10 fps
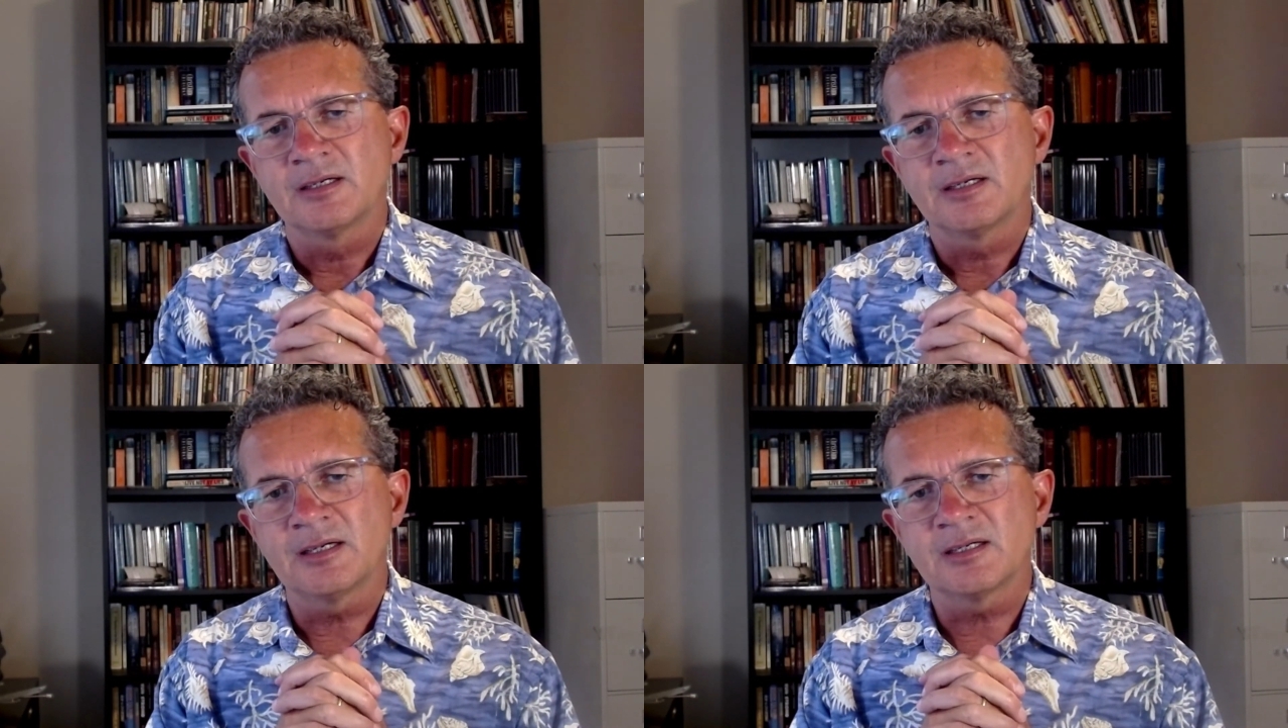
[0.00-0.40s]

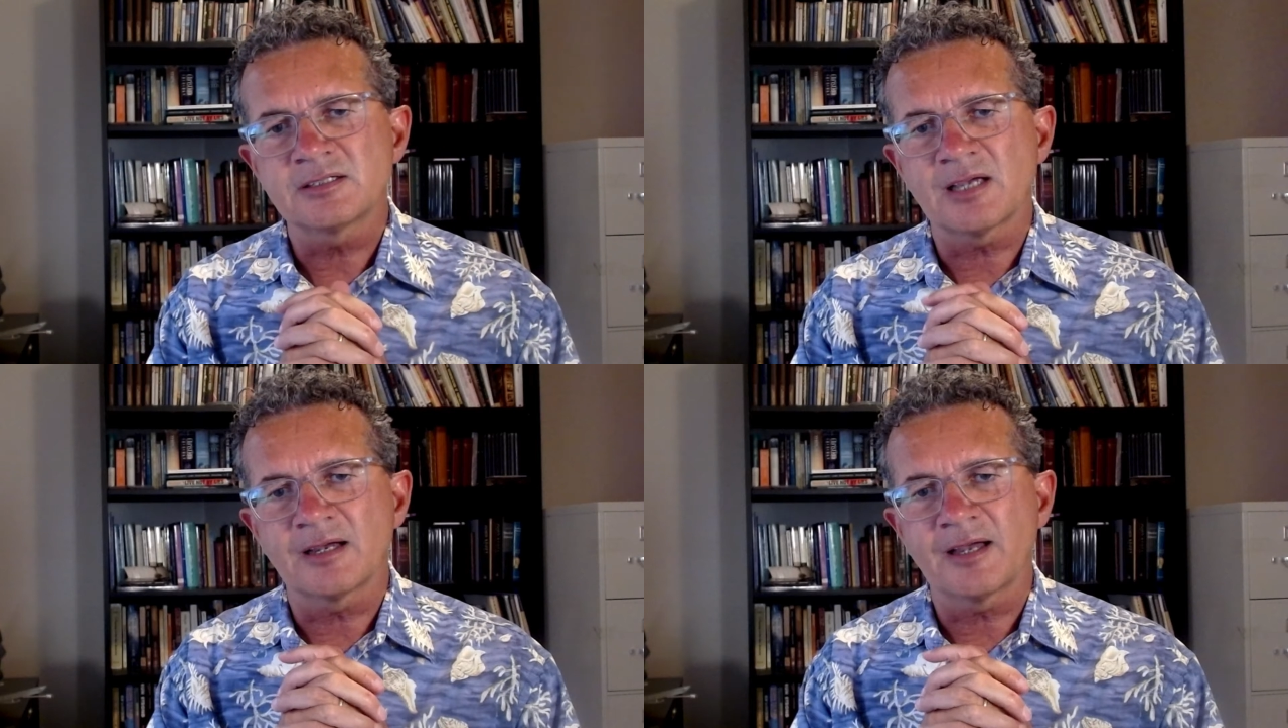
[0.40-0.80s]

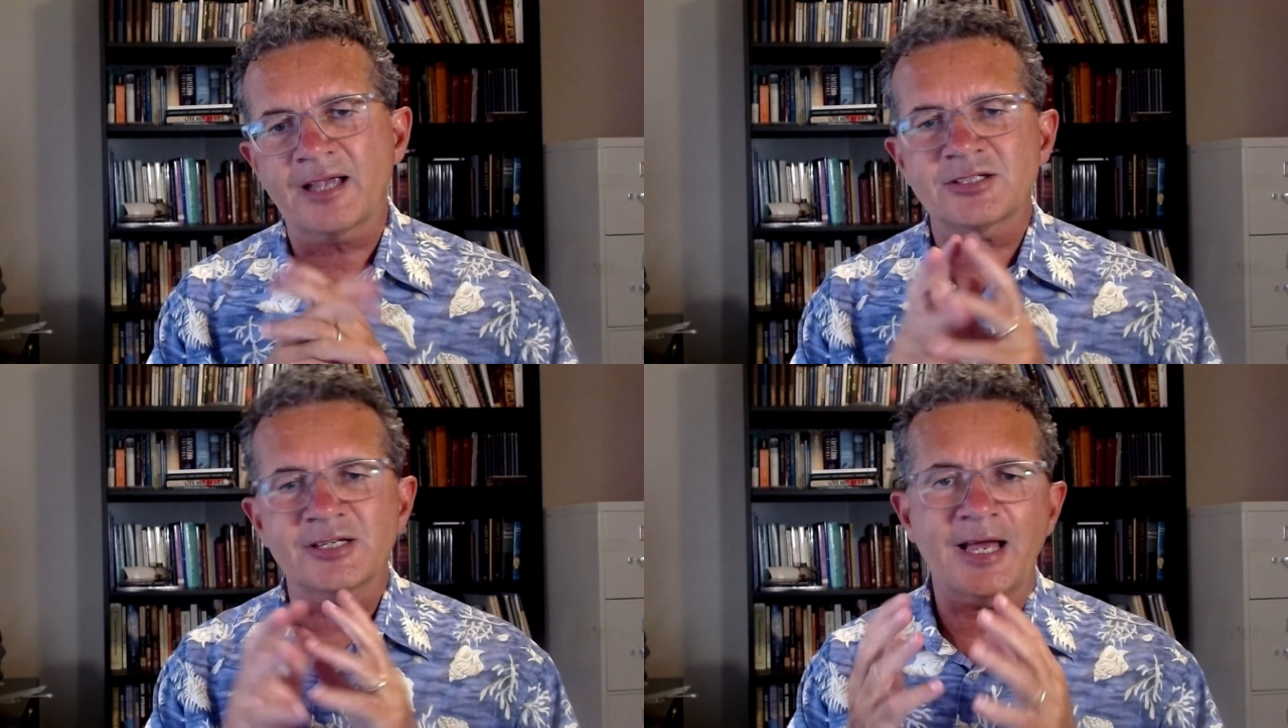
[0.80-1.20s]
is
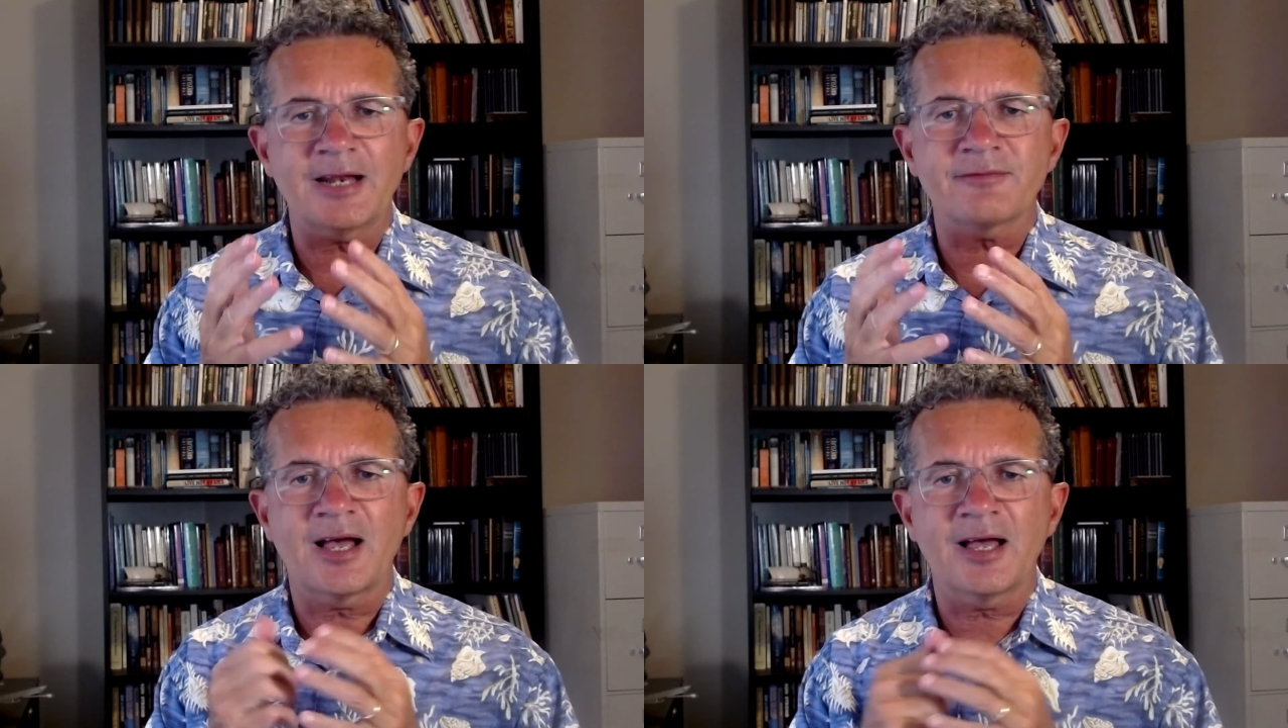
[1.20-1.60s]
actually
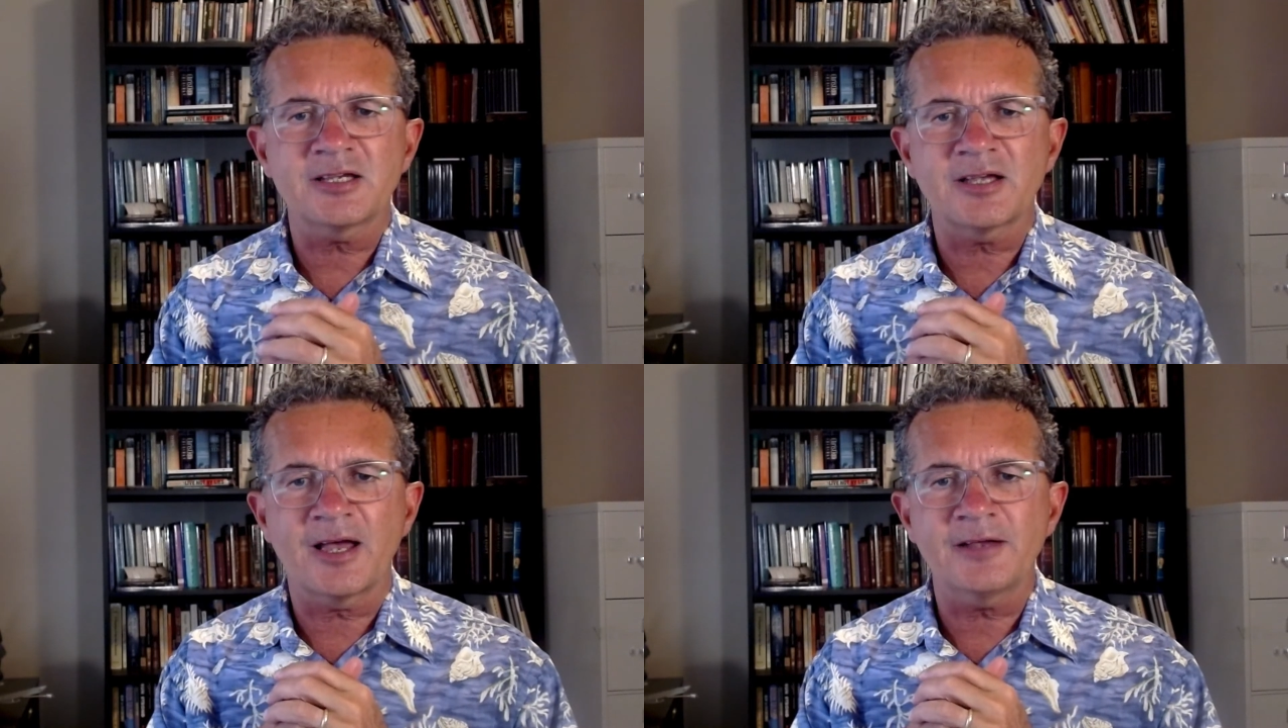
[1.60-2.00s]
kind of a
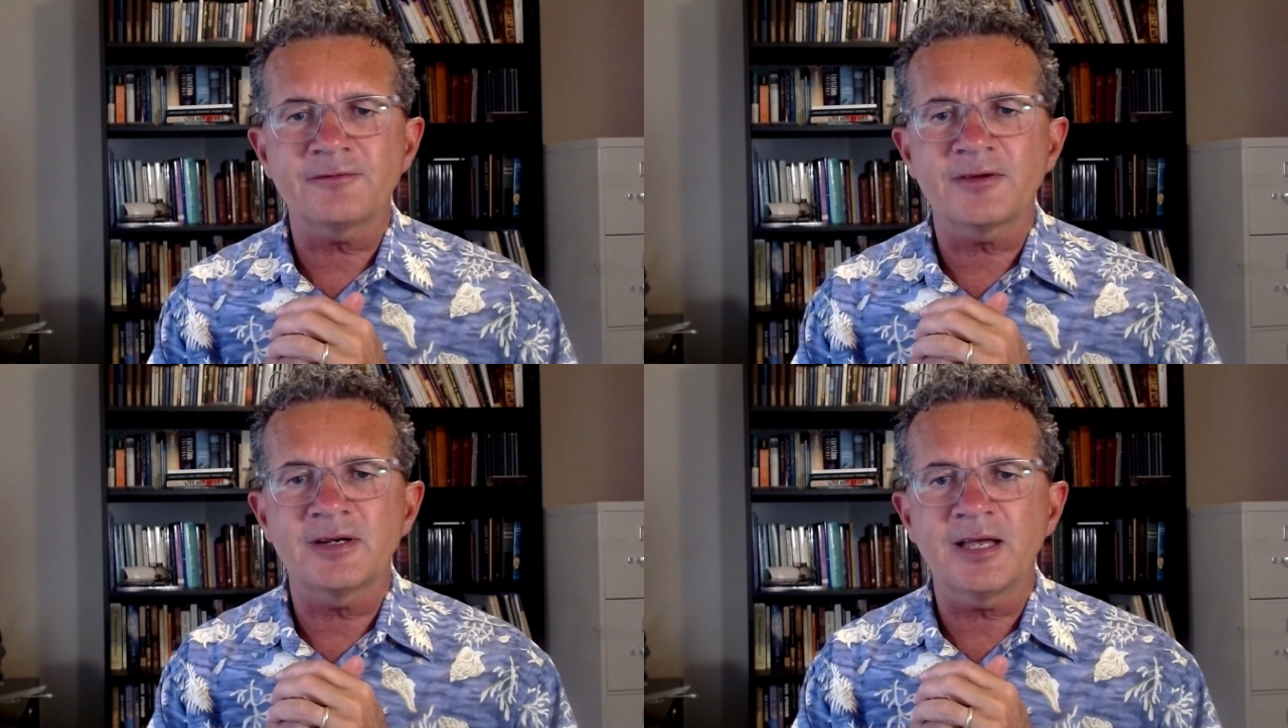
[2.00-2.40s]

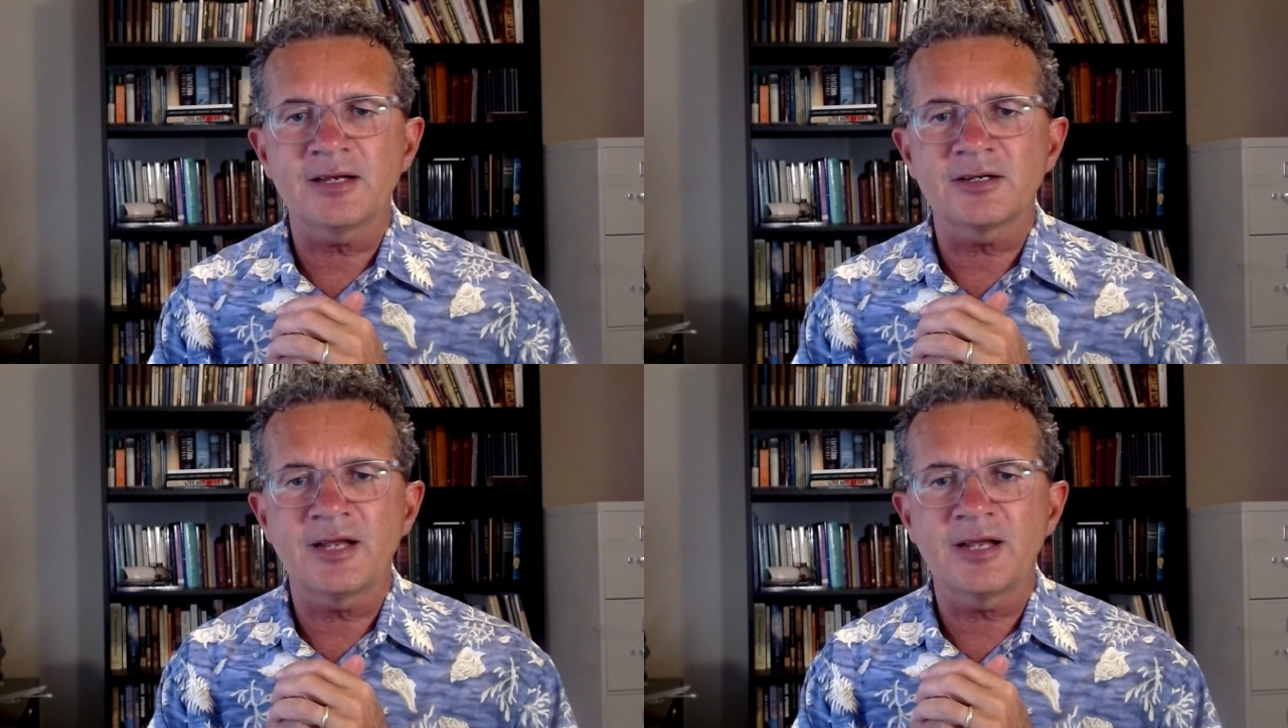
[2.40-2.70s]
hyphenated